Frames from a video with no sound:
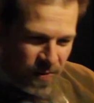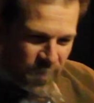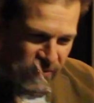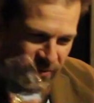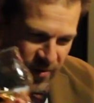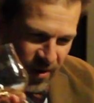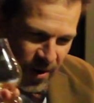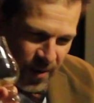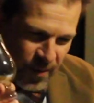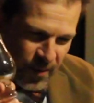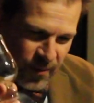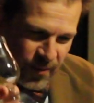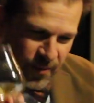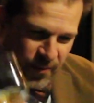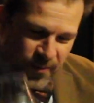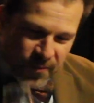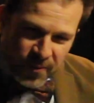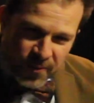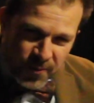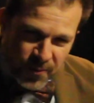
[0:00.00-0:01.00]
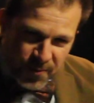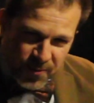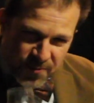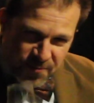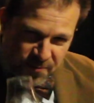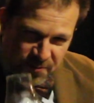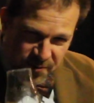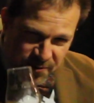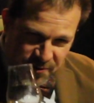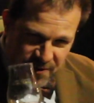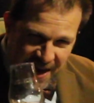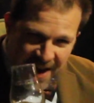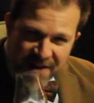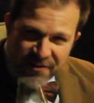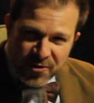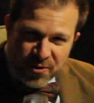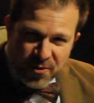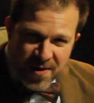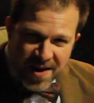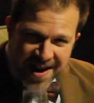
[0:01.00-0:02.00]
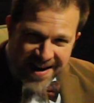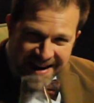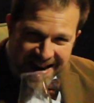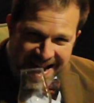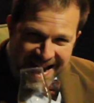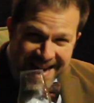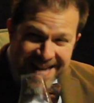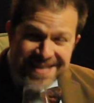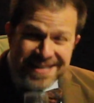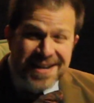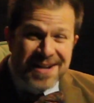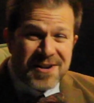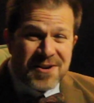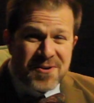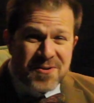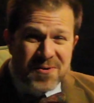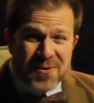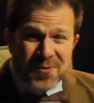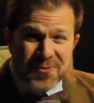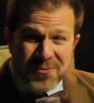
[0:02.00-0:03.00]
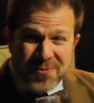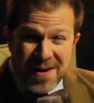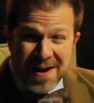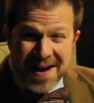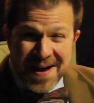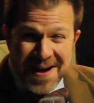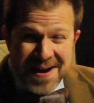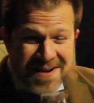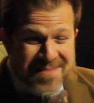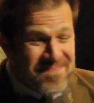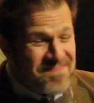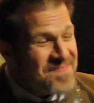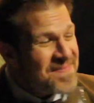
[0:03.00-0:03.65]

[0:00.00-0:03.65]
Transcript: So, Sazerac 18-year-old rye